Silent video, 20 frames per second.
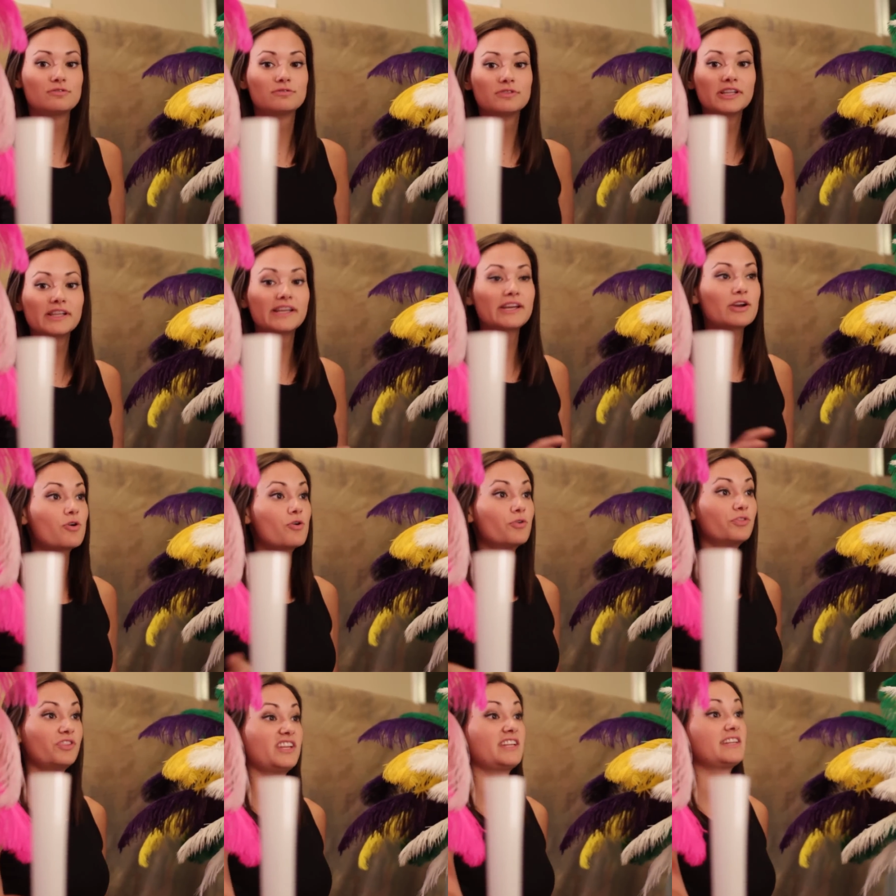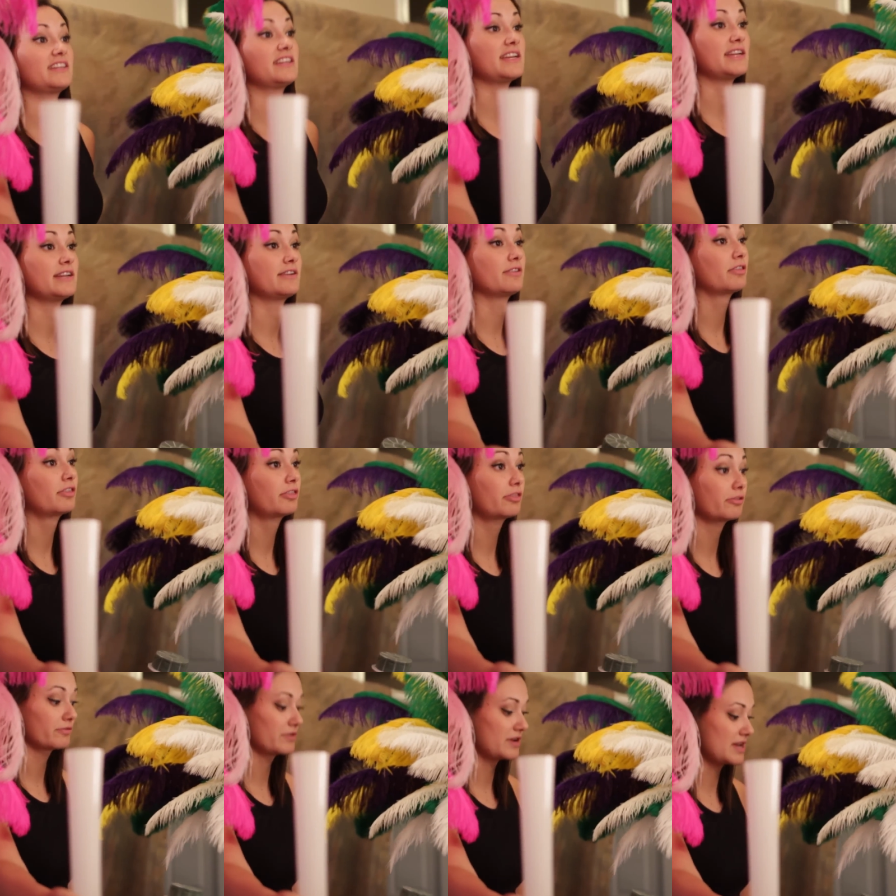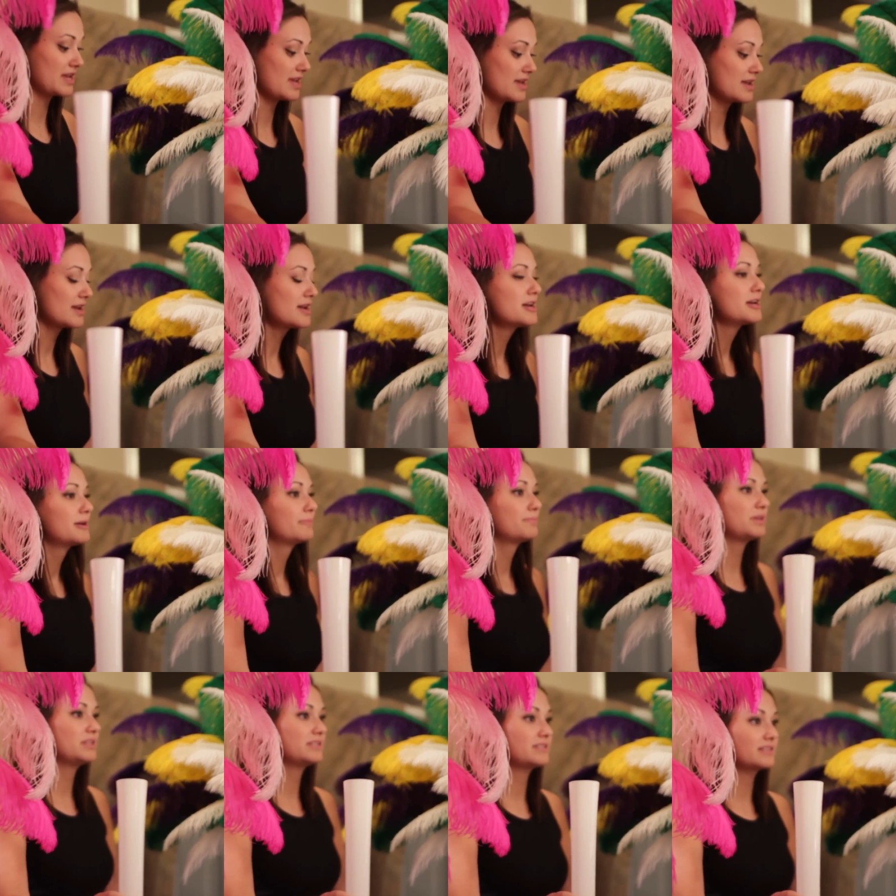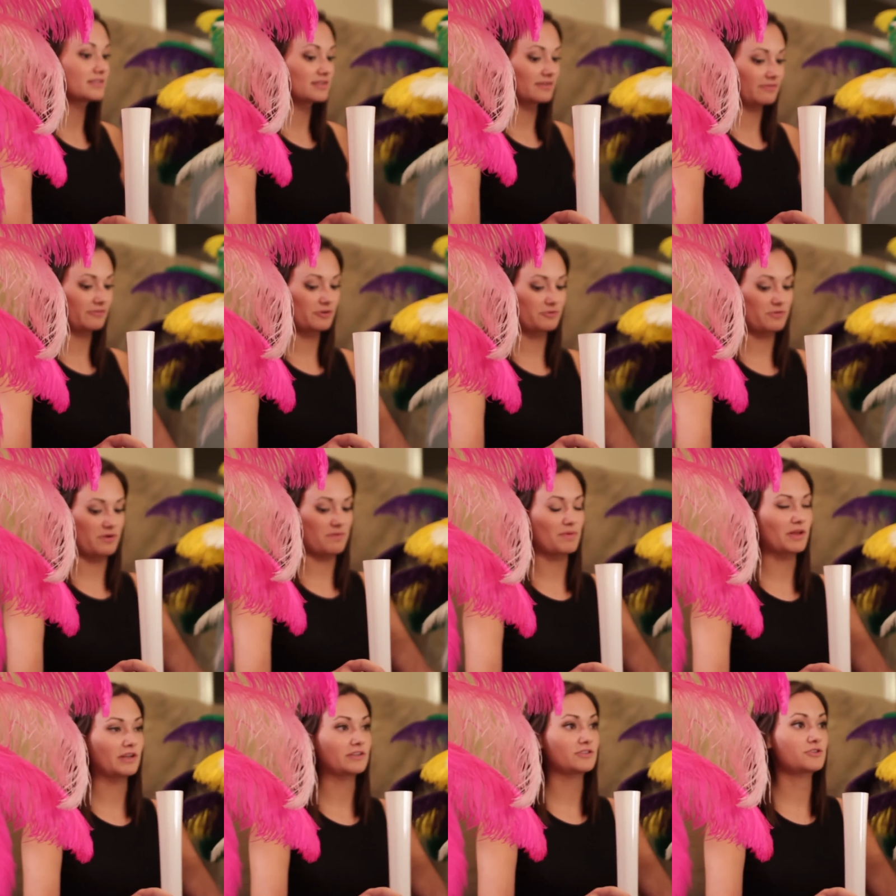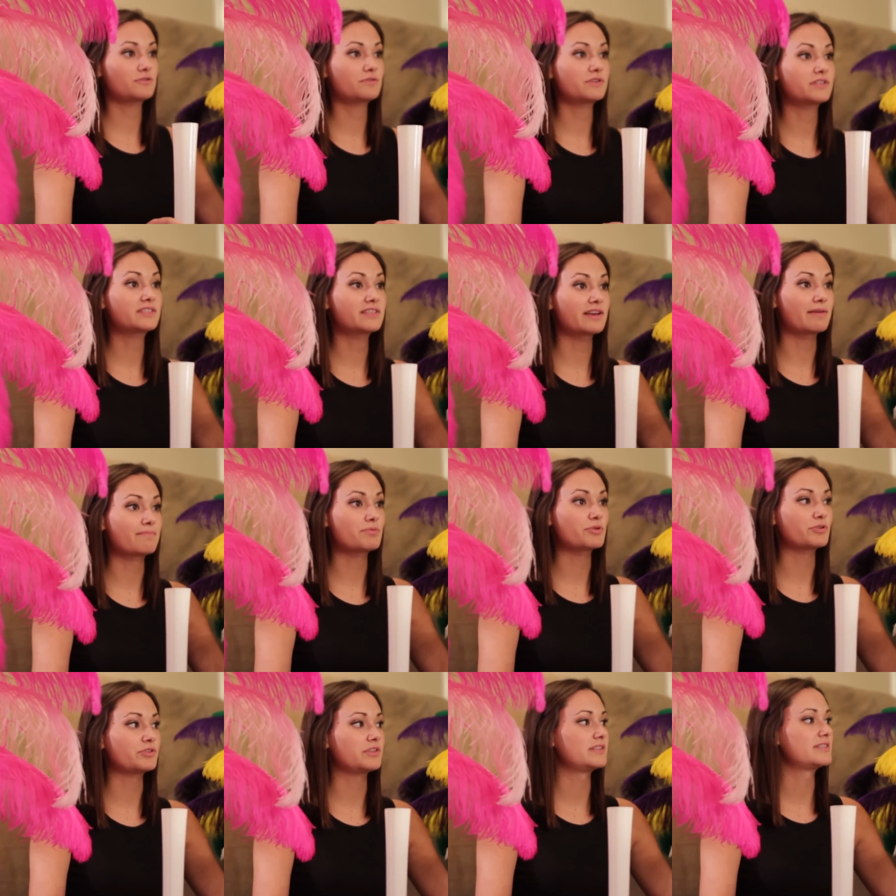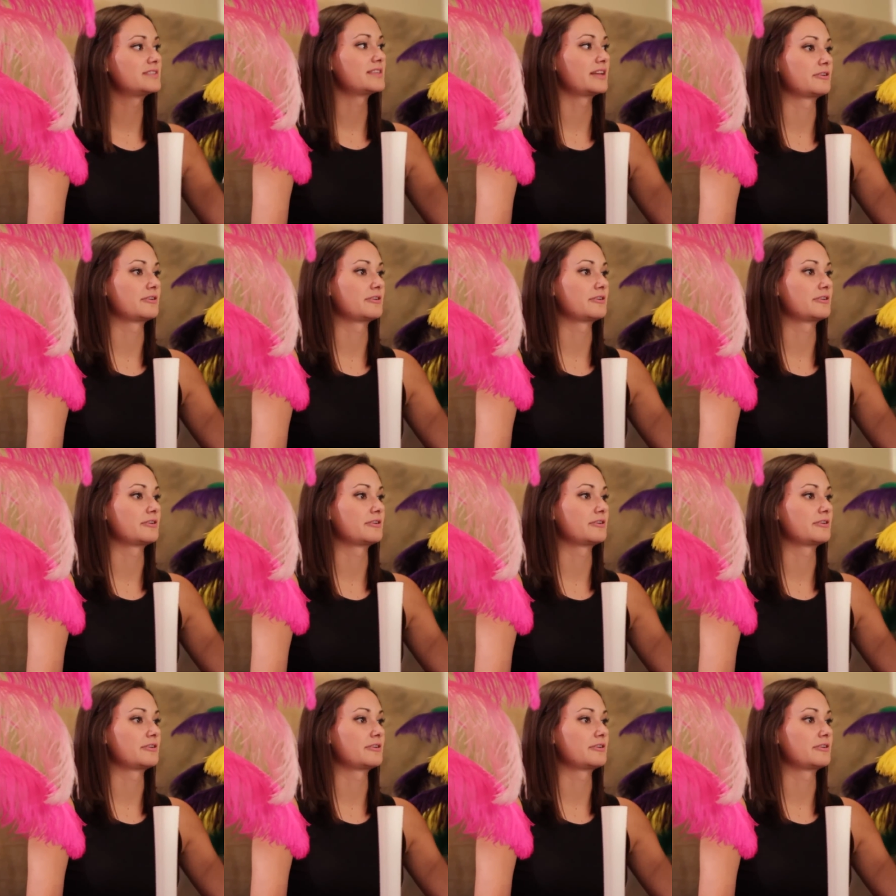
You really only need 3 pieces of equipment to assemble these